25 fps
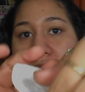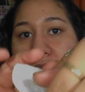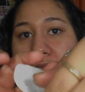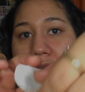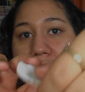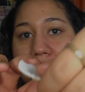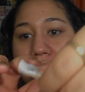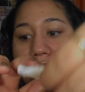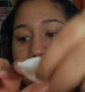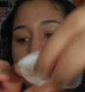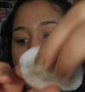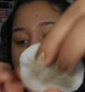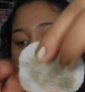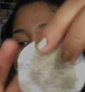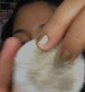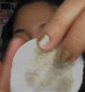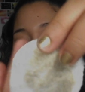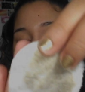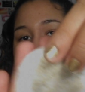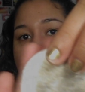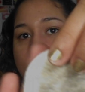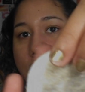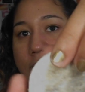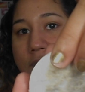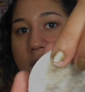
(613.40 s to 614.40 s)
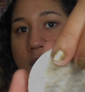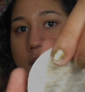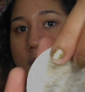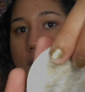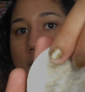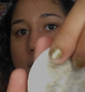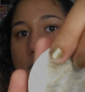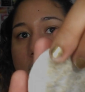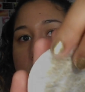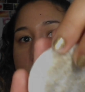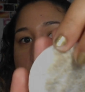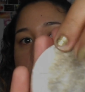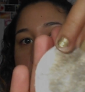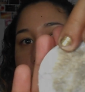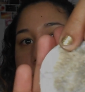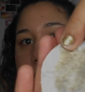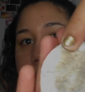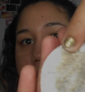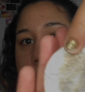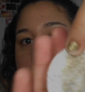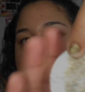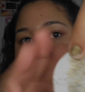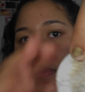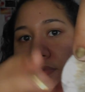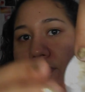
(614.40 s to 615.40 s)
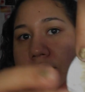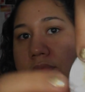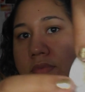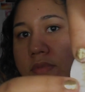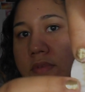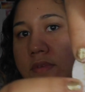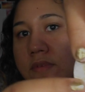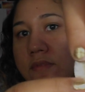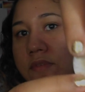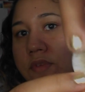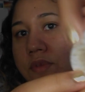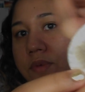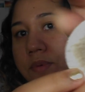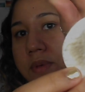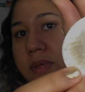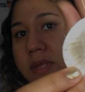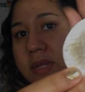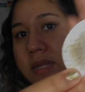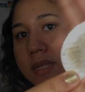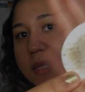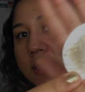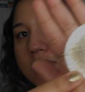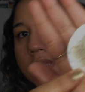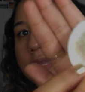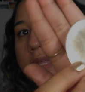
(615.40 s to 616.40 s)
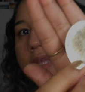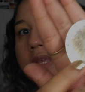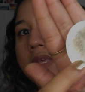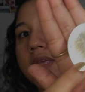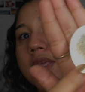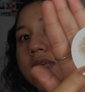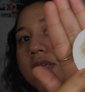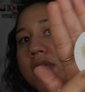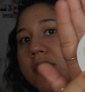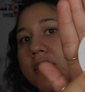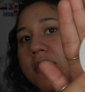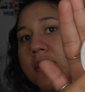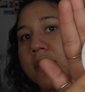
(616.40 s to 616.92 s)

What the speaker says: left over on my face. You can see.